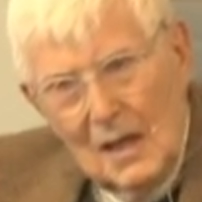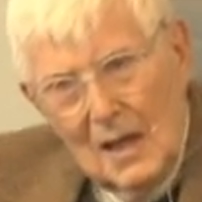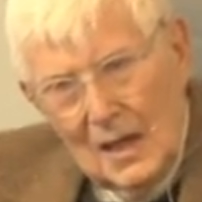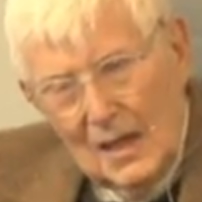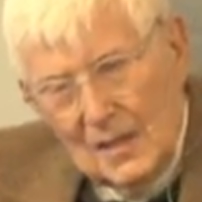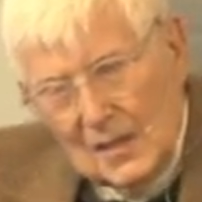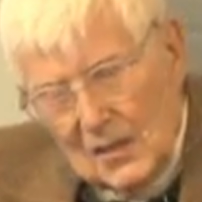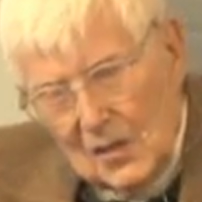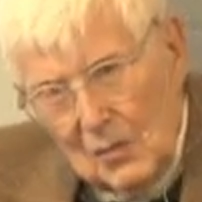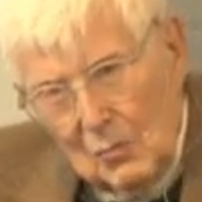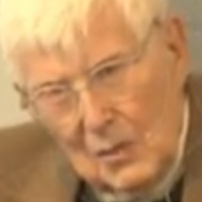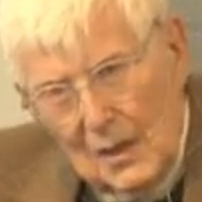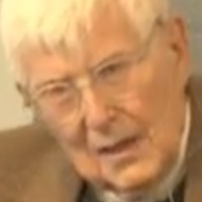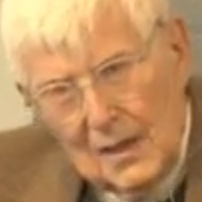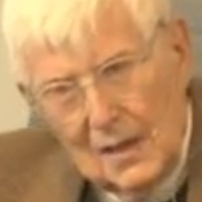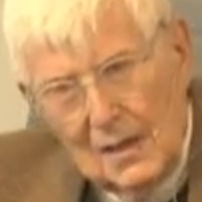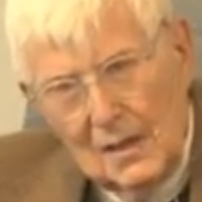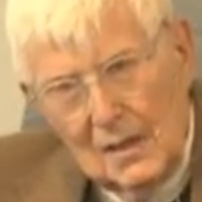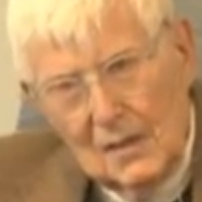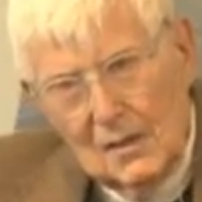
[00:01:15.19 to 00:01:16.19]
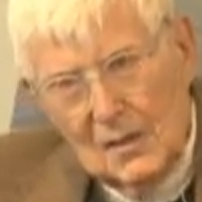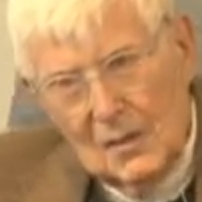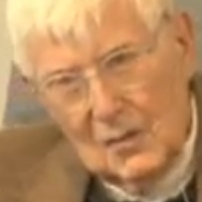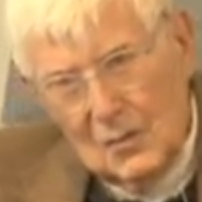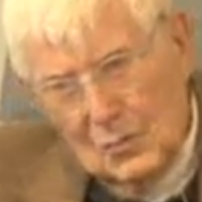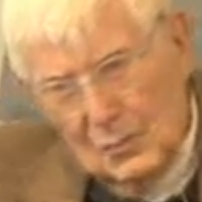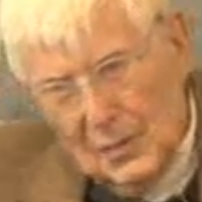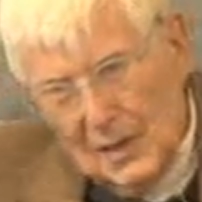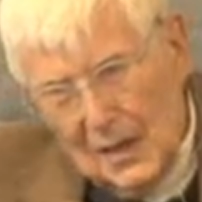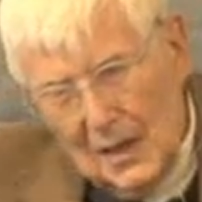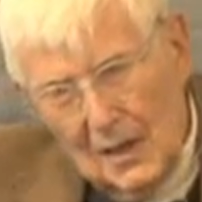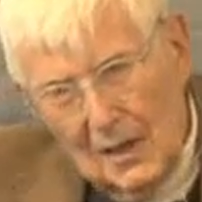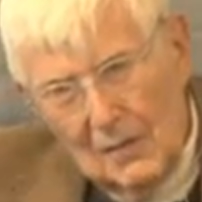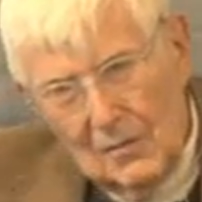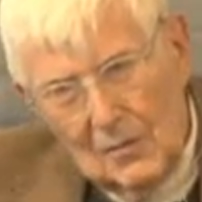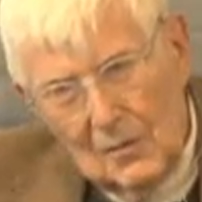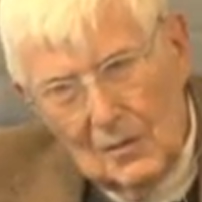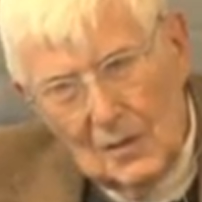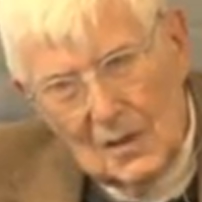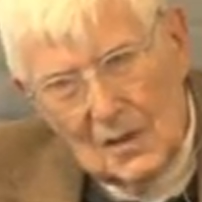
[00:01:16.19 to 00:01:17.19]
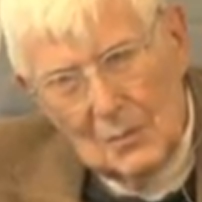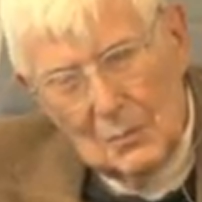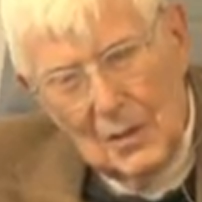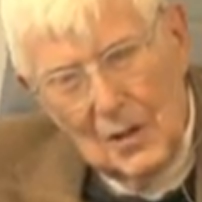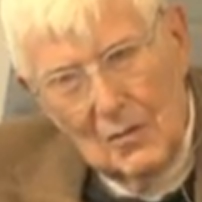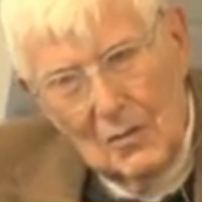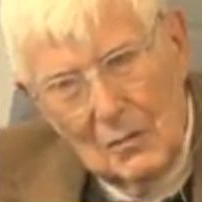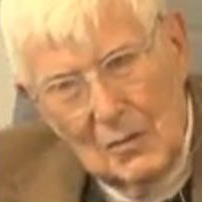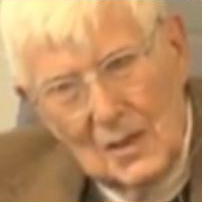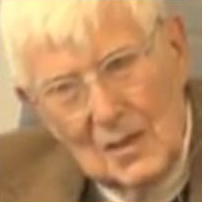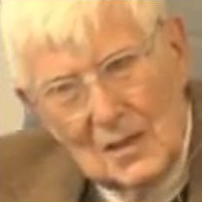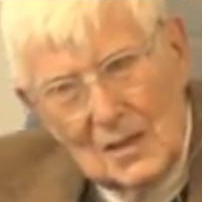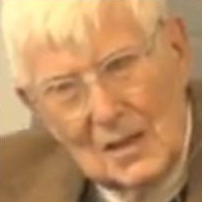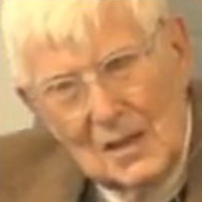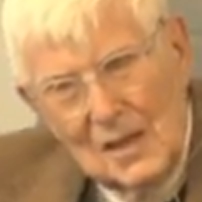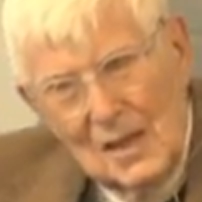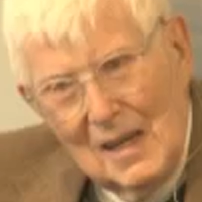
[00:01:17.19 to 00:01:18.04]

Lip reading: And so I got into behavioral experiments.